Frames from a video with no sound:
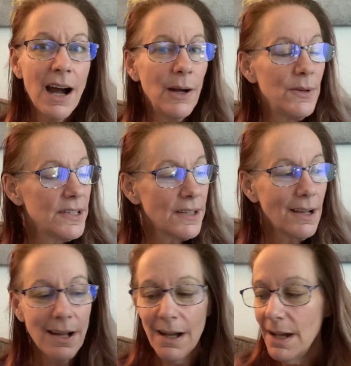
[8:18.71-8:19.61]
I was
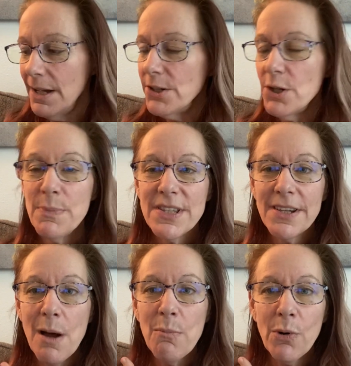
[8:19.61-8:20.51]

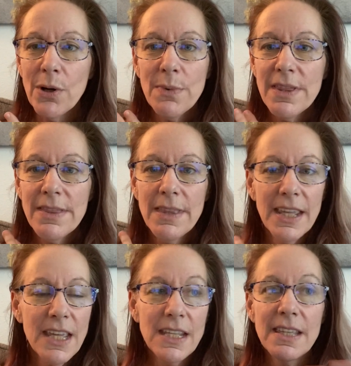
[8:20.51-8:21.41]
100% on board with
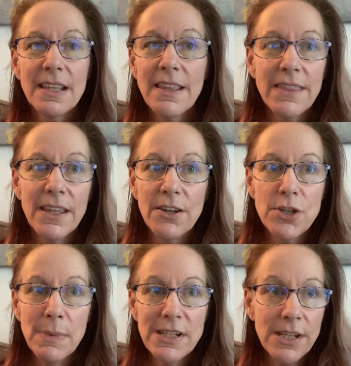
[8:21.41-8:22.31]
anything that the
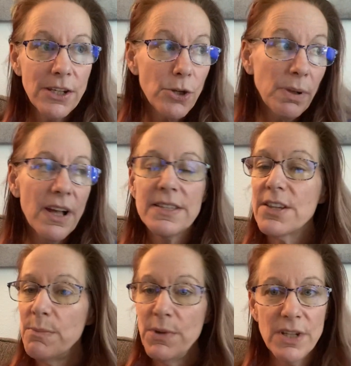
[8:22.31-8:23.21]
LGBTQ+
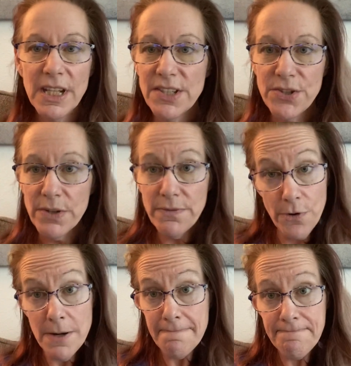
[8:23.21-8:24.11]
community stood
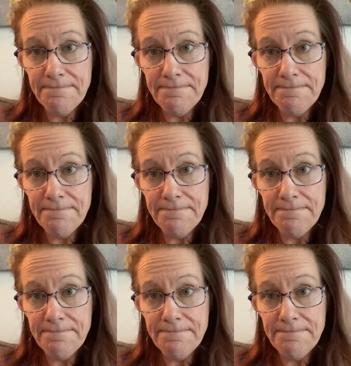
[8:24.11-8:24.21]
for,